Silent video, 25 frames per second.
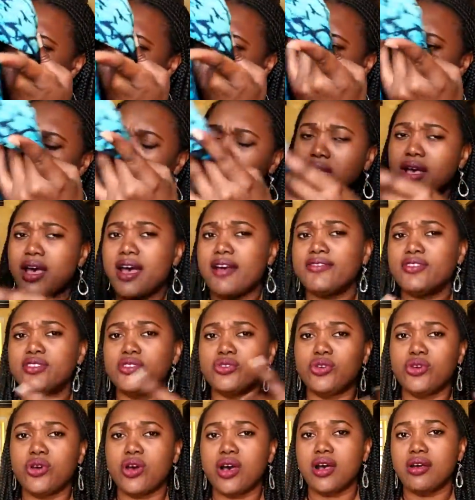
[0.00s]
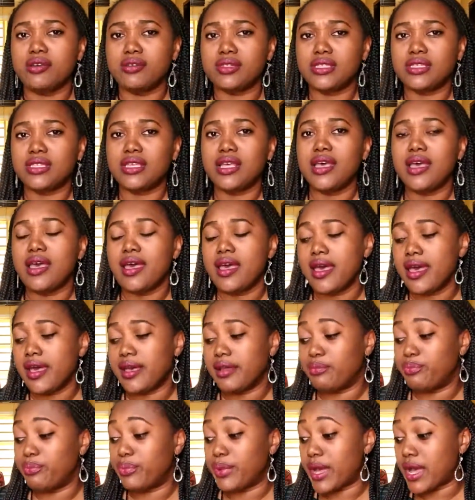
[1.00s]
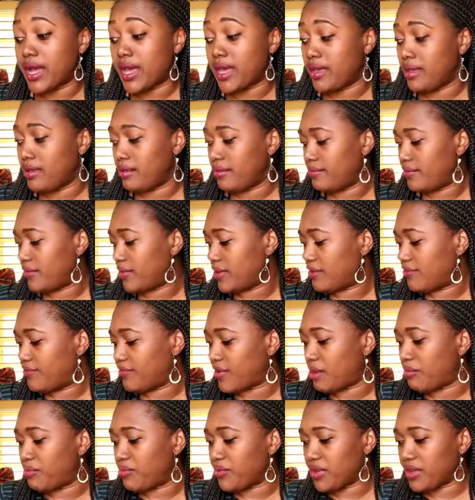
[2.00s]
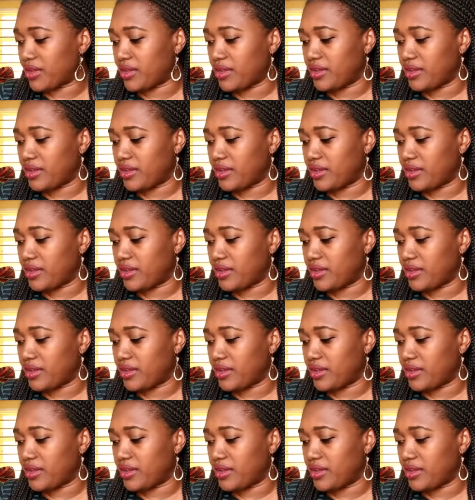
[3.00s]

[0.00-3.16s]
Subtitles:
so I have to go out and buy fabric.